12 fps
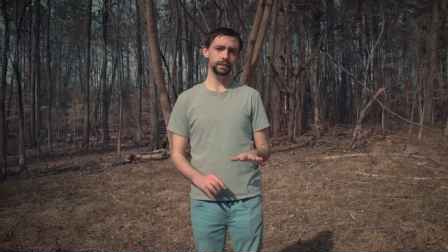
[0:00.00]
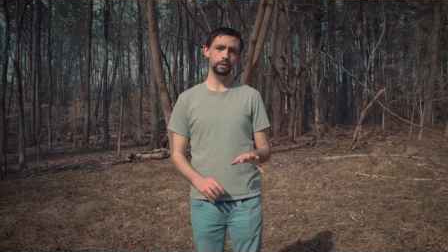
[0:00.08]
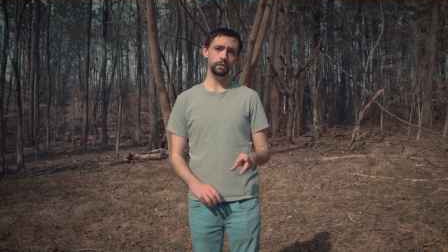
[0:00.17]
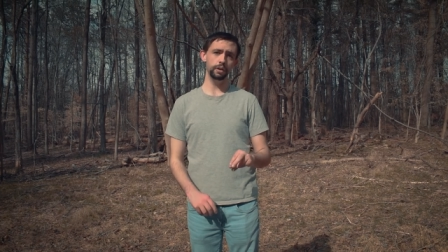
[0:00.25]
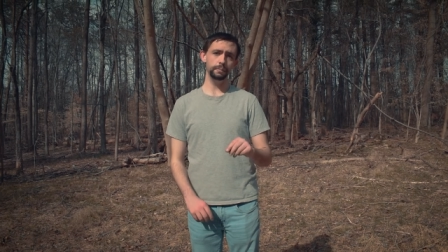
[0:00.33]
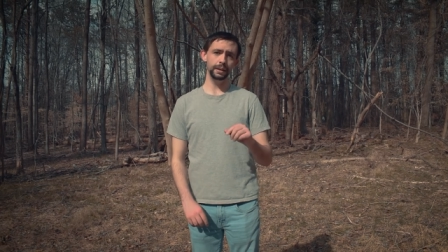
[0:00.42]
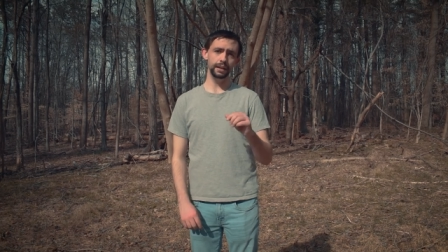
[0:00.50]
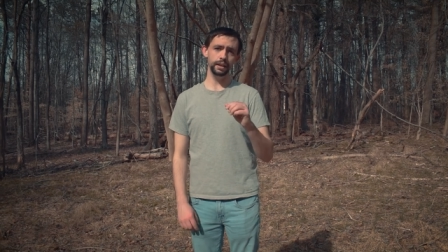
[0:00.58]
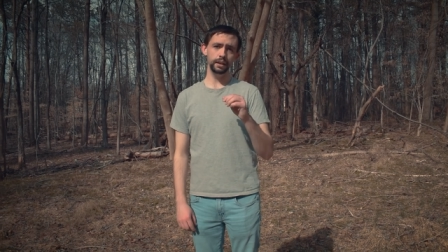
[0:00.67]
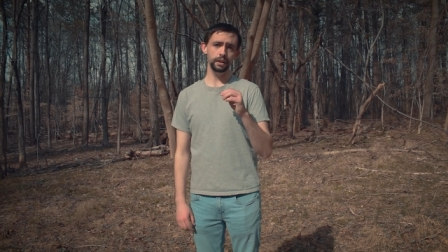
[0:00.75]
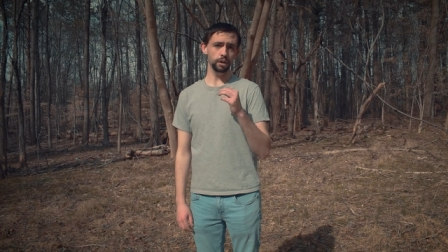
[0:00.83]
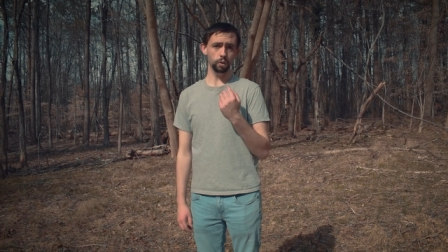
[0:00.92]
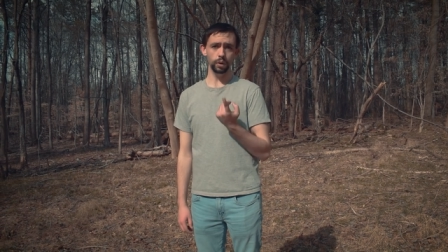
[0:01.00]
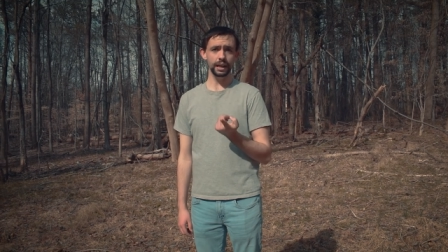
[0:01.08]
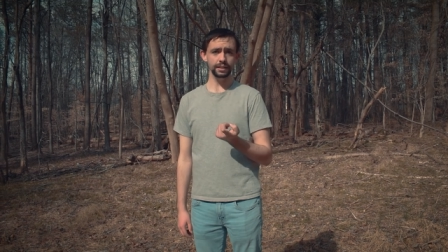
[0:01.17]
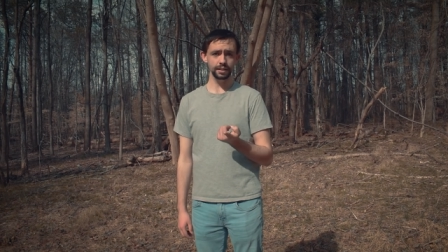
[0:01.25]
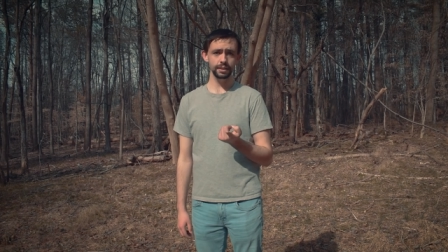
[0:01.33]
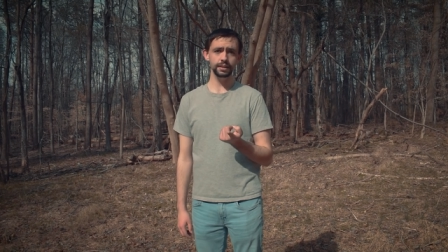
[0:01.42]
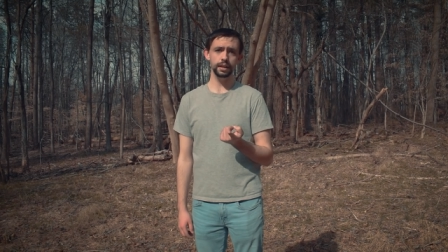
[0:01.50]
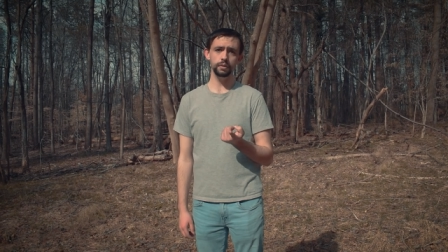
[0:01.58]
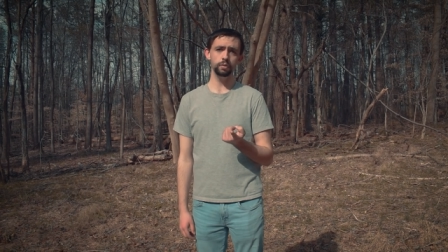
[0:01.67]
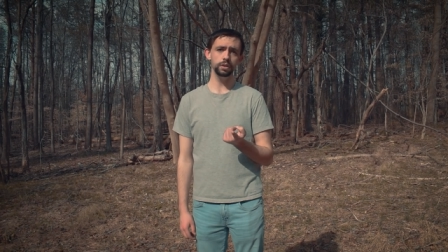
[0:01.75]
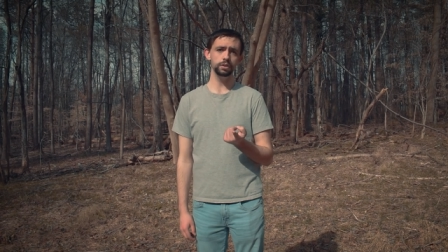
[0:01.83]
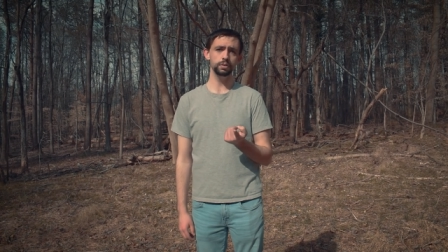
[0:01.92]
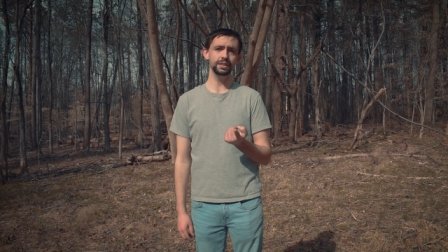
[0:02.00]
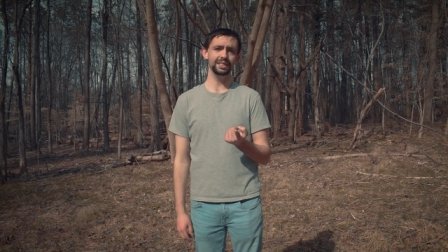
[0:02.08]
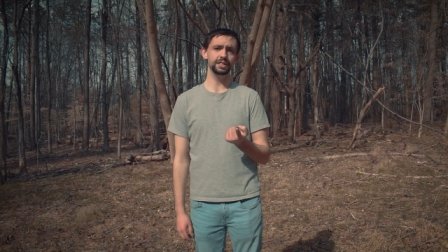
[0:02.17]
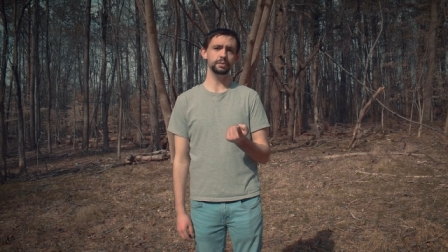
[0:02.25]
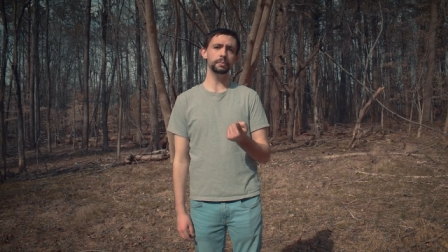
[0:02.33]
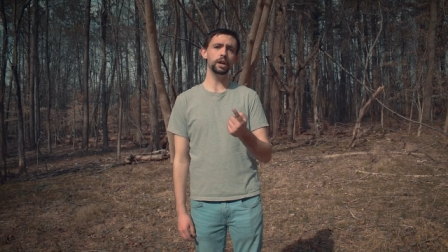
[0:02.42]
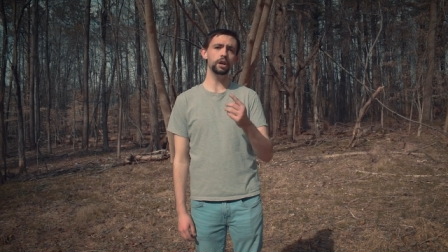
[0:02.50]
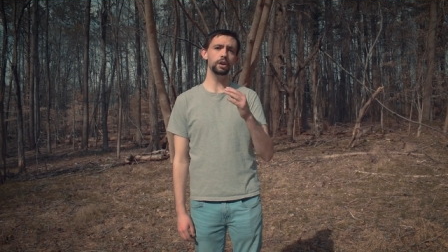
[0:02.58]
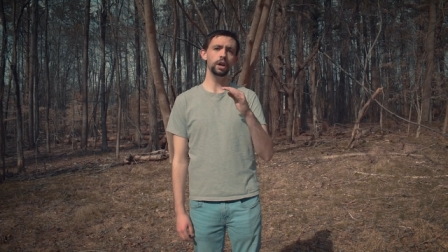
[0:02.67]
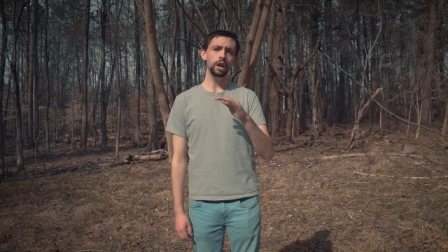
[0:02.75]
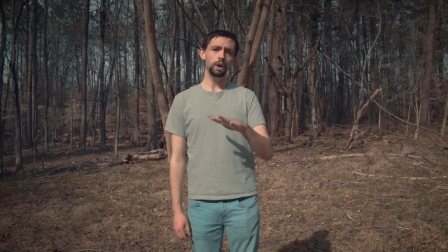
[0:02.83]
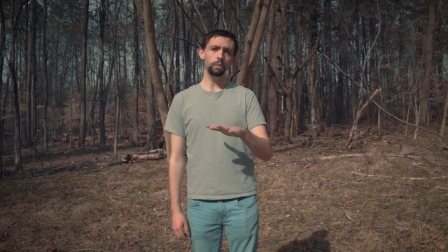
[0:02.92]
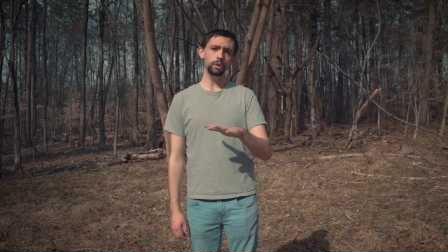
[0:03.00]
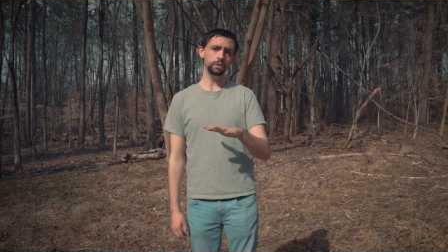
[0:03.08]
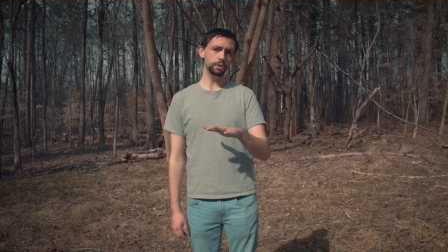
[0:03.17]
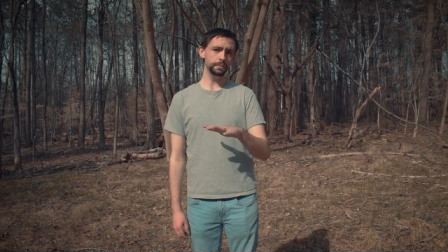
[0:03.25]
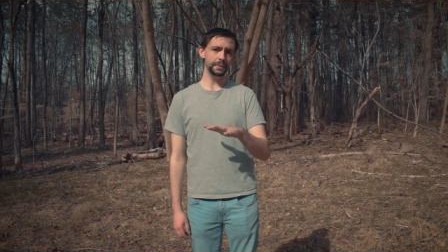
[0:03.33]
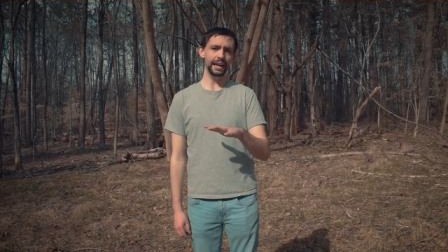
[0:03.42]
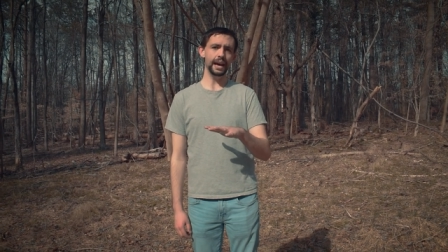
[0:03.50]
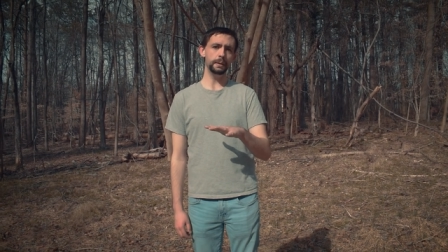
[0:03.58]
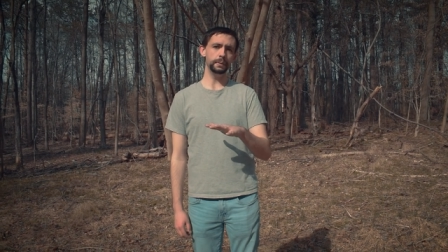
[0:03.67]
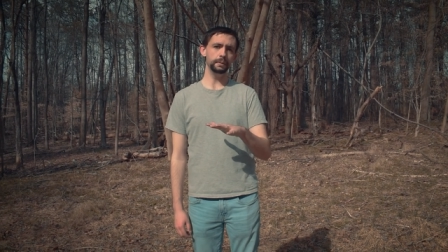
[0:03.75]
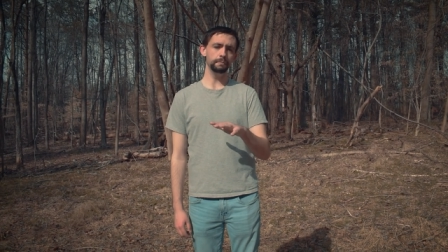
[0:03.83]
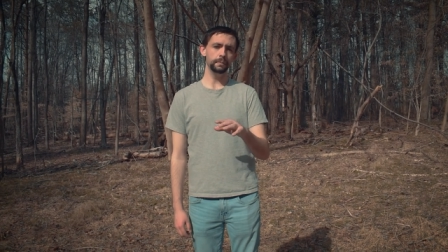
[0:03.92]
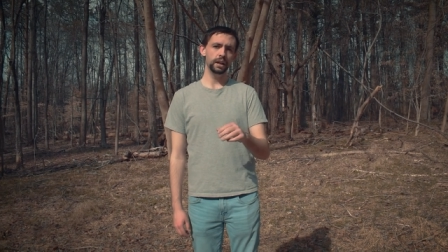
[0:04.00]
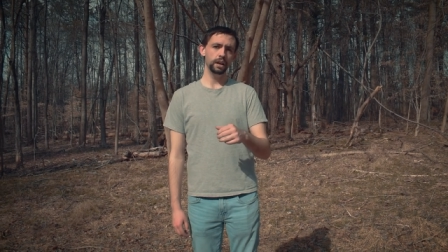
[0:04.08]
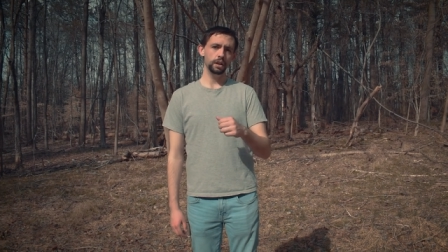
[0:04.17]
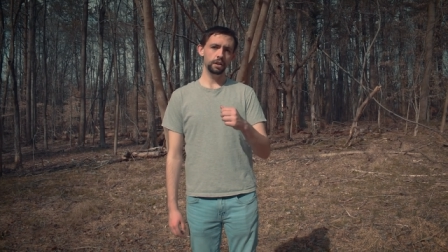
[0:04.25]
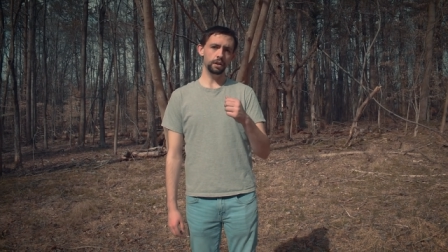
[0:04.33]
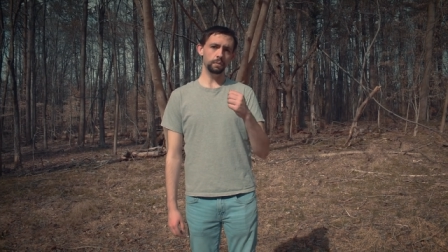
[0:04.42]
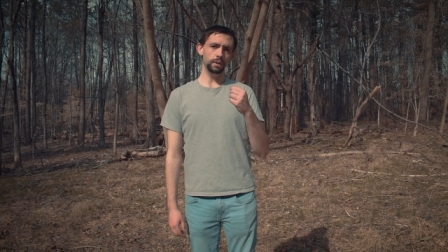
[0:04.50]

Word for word: There would have been the courthouse itself, which was a small one-room cabin. There